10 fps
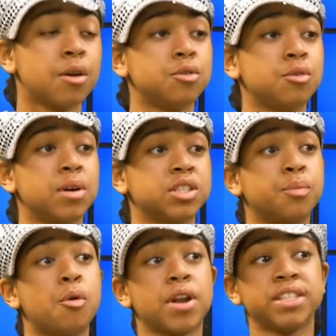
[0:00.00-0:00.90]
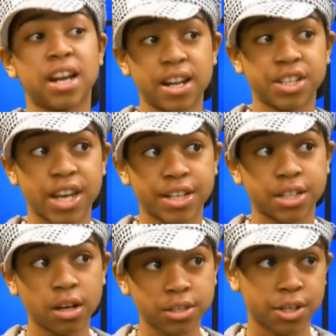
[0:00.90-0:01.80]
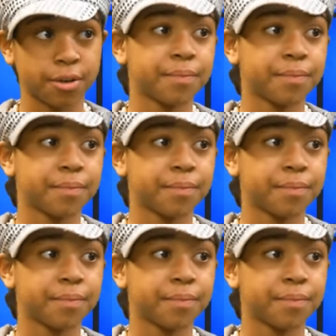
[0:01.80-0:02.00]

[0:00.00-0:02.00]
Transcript: who was supporting child education also.